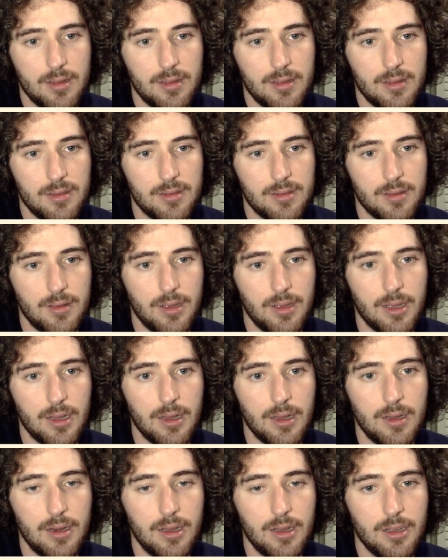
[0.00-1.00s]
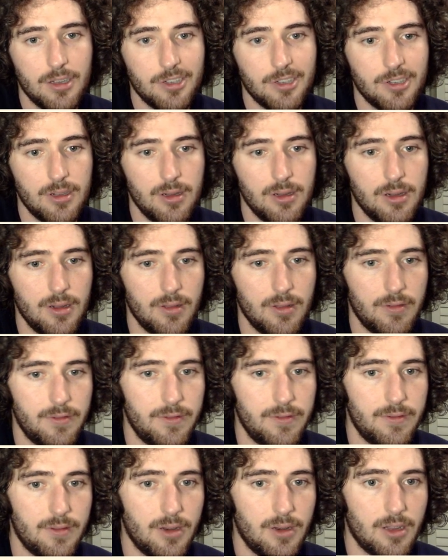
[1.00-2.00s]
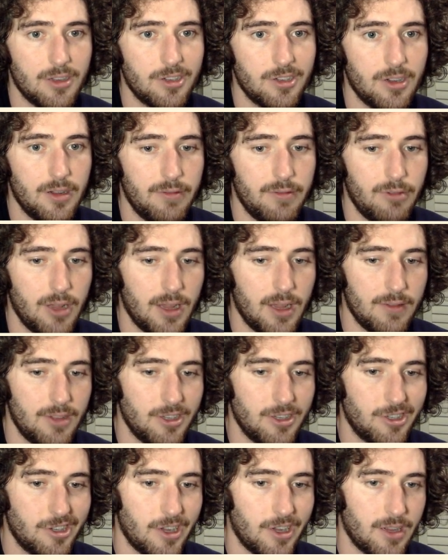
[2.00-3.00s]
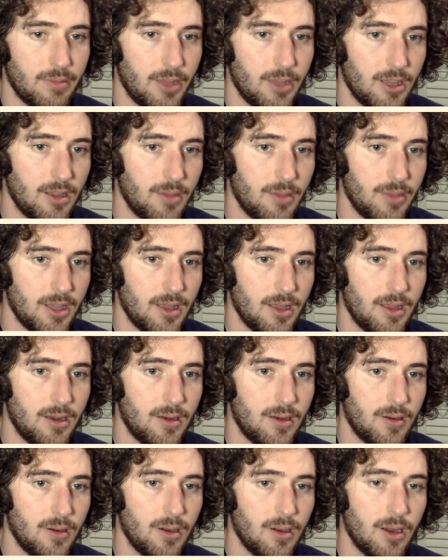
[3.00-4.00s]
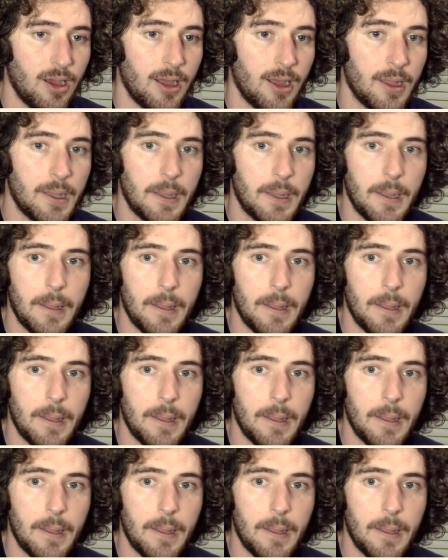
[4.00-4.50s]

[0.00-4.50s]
So yeah, not sure if we have this checkmate coming in or not.